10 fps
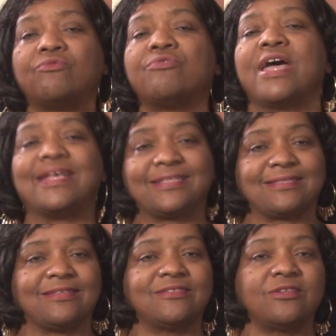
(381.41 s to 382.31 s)

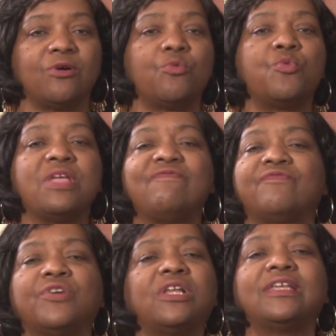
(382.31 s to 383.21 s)
rest until we
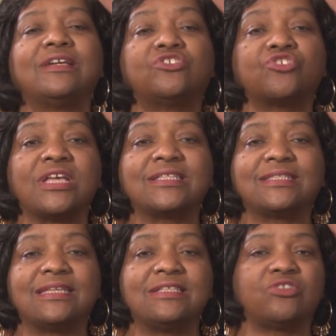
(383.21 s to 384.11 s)
fully address
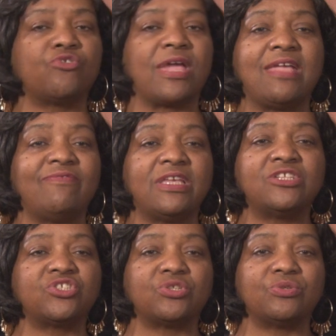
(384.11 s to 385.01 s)
these grave
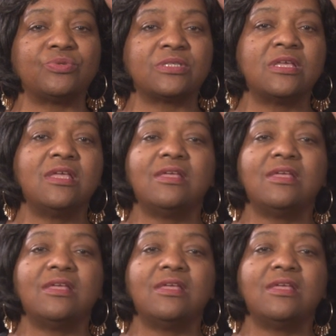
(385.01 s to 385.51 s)
issues